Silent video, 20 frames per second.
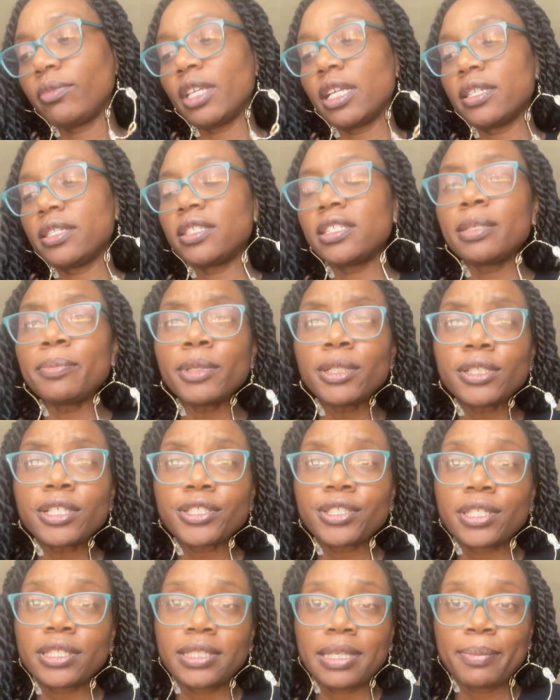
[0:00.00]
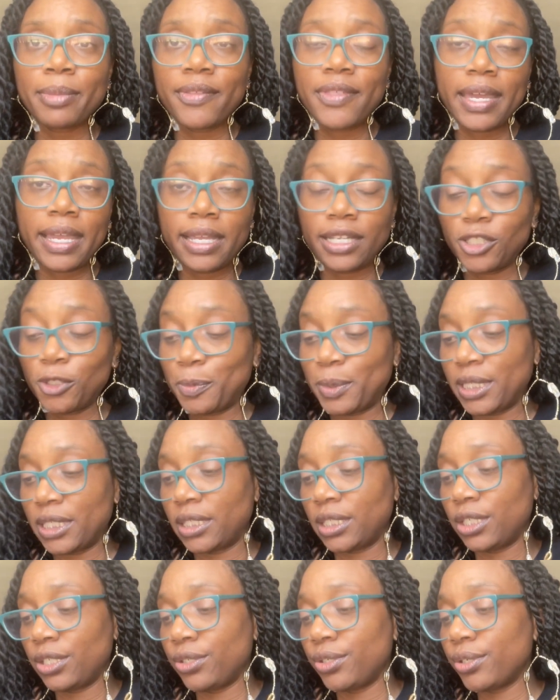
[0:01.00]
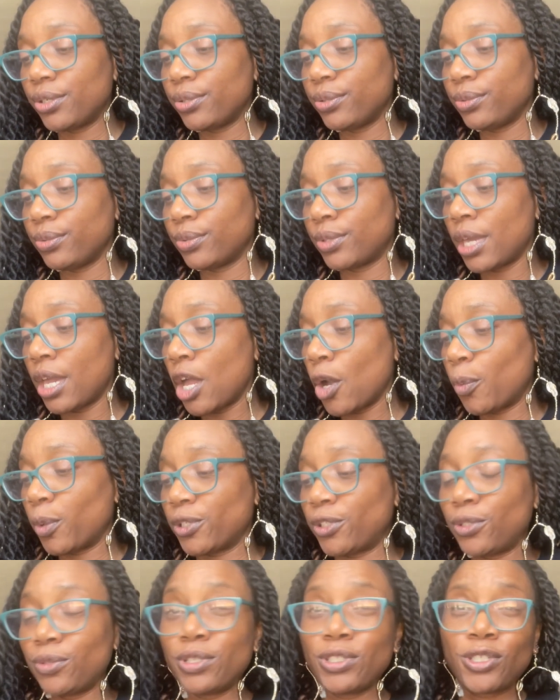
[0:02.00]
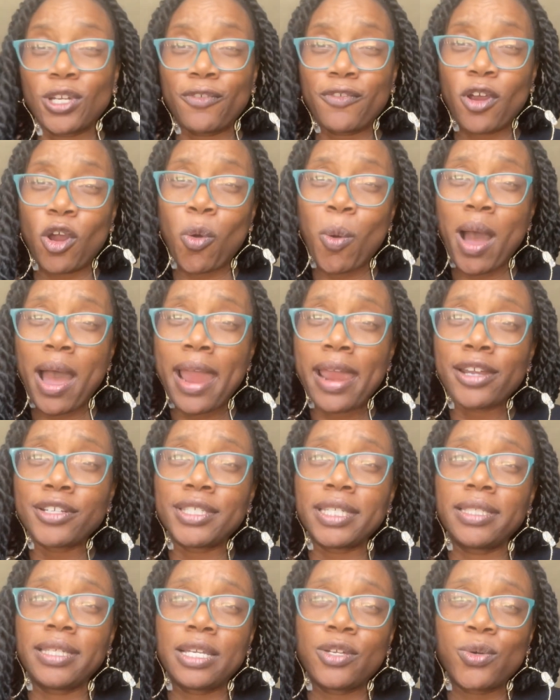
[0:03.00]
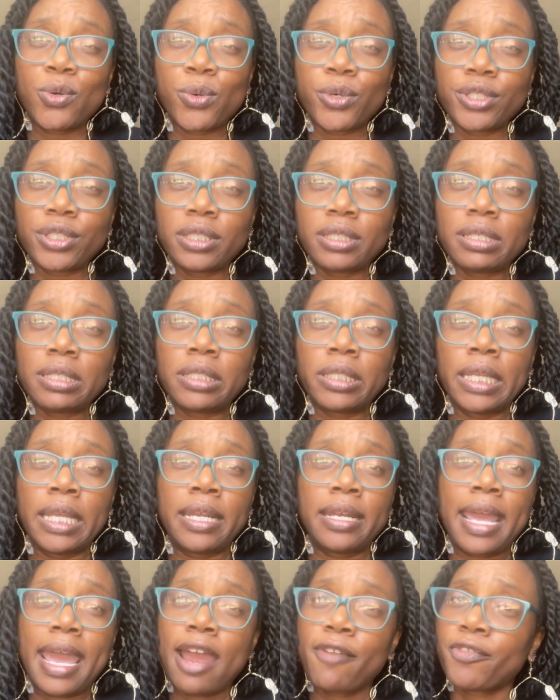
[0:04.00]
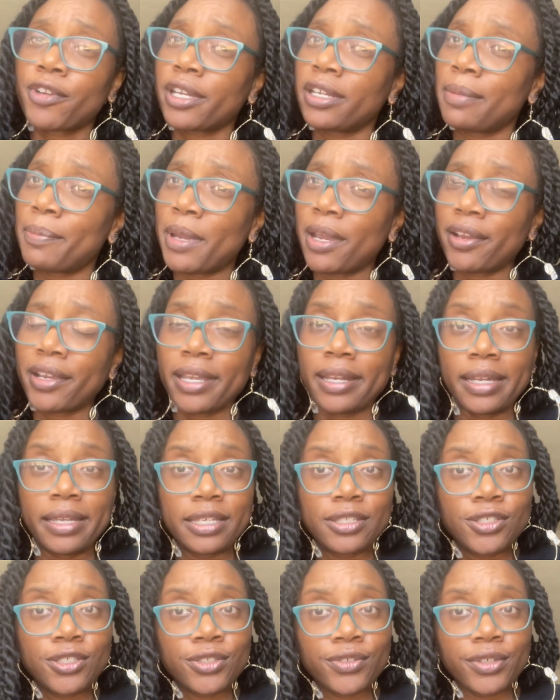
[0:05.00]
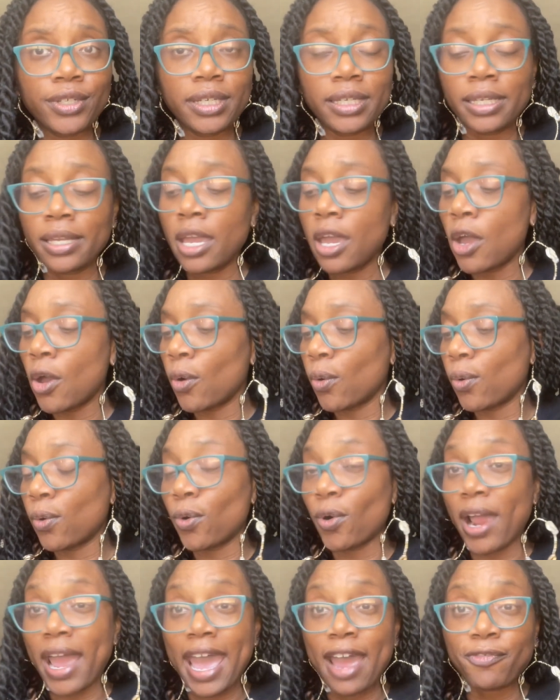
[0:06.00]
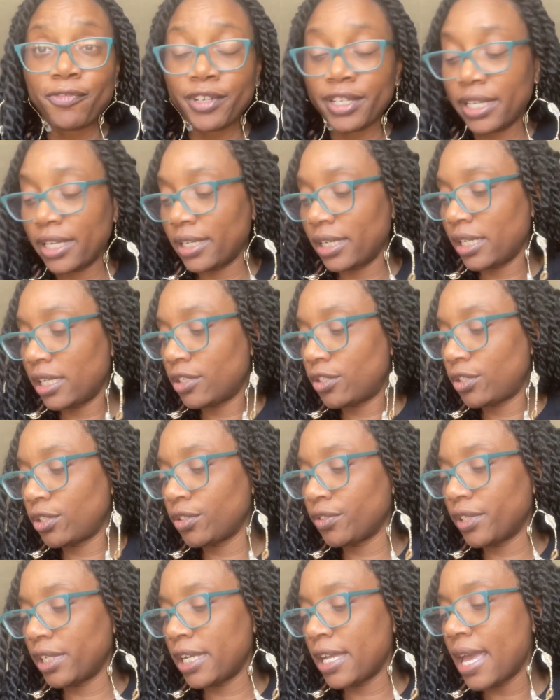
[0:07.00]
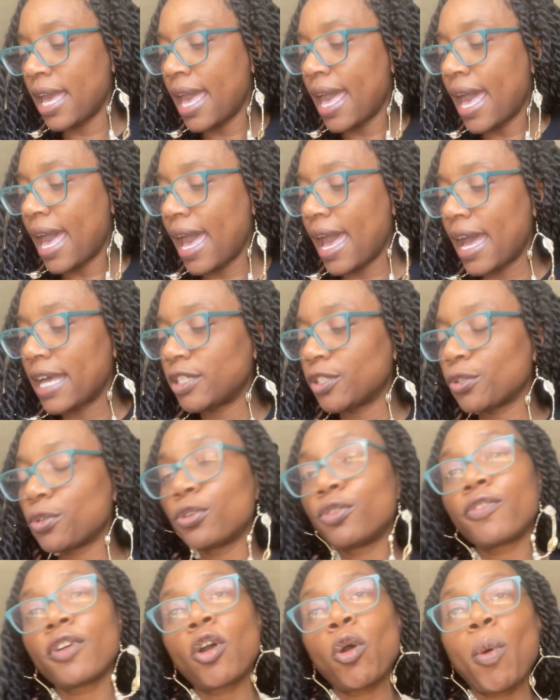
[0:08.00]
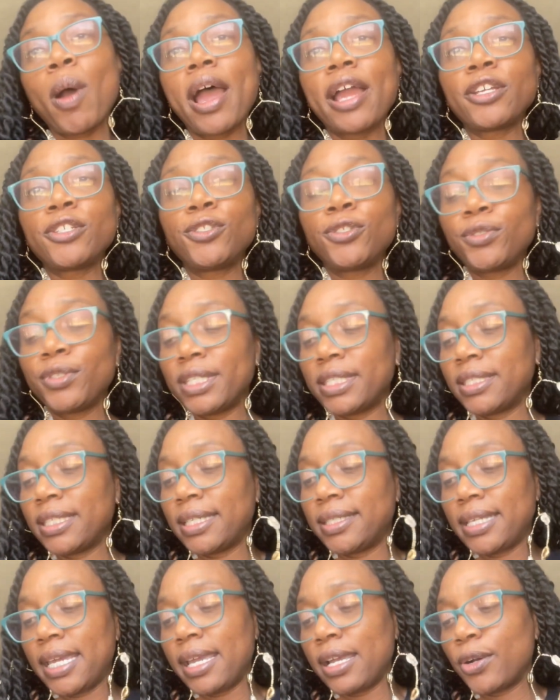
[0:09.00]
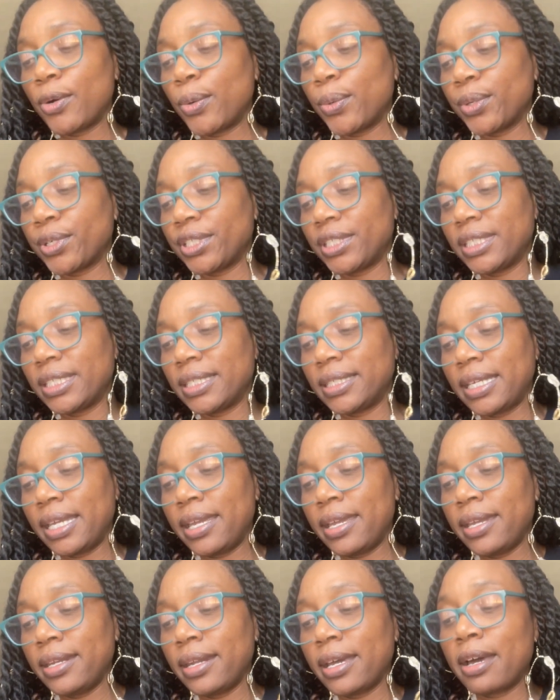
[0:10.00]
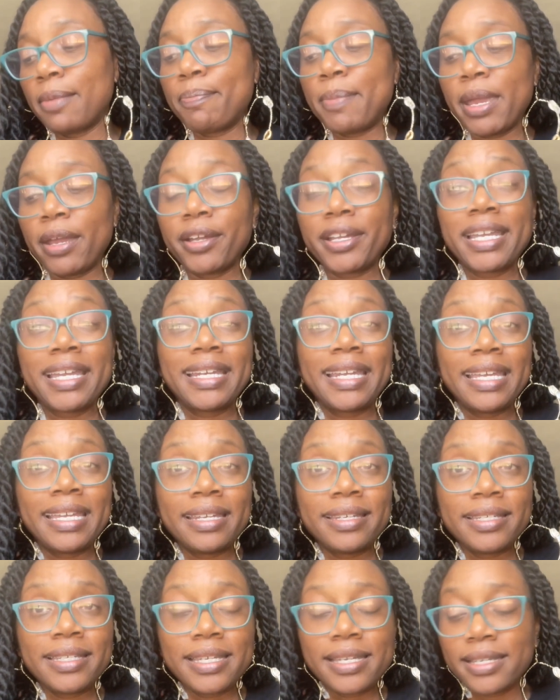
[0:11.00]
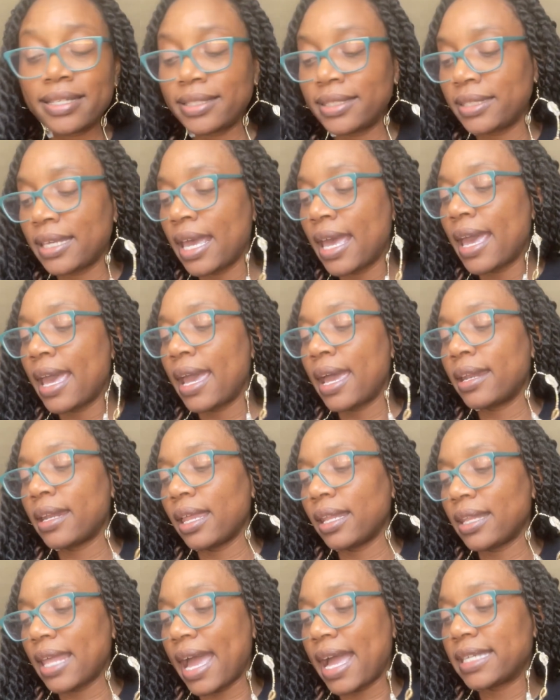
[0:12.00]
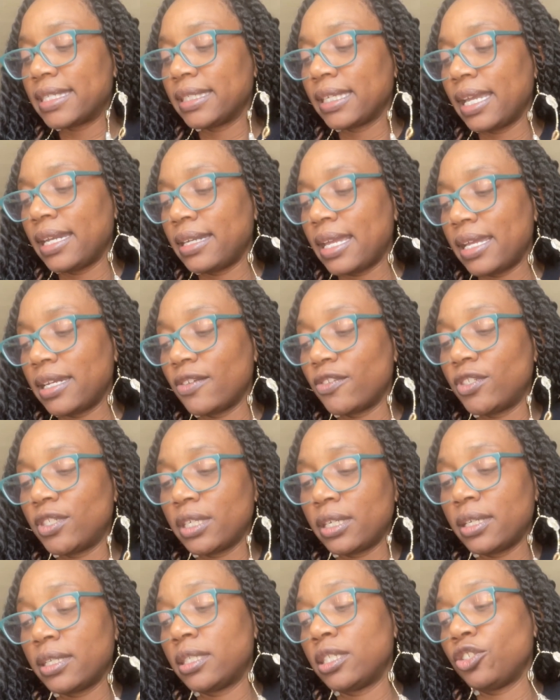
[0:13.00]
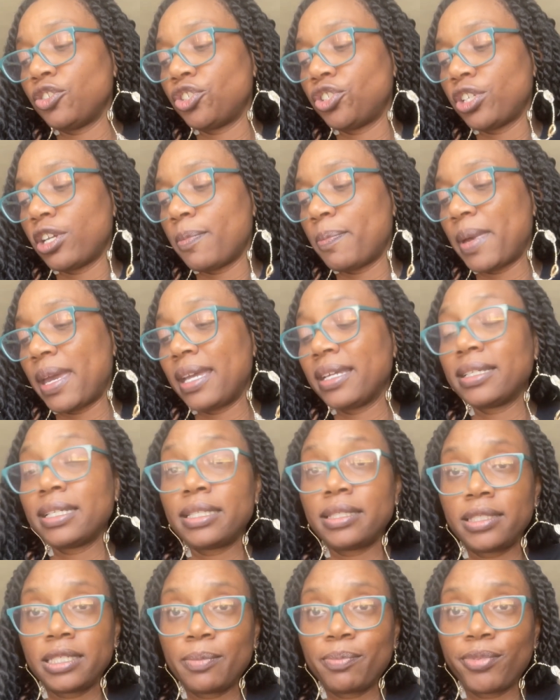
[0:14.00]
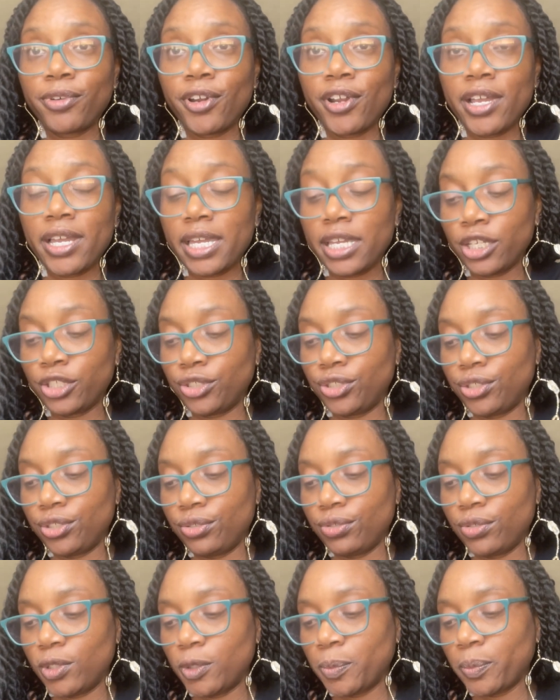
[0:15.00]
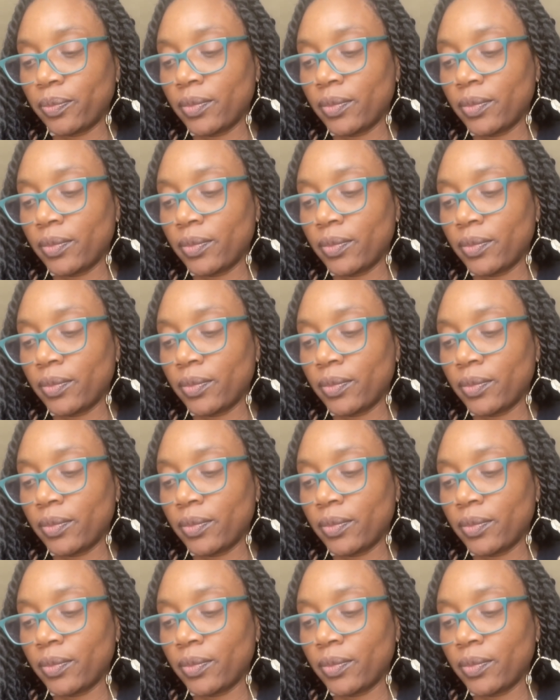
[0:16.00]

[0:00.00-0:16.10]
Similar to some of the HBCUs, where students are required to take courses in African American history or African history, Haskell requires students to take courses in American Indians and Alaskan Native citizenship and contemporary issues.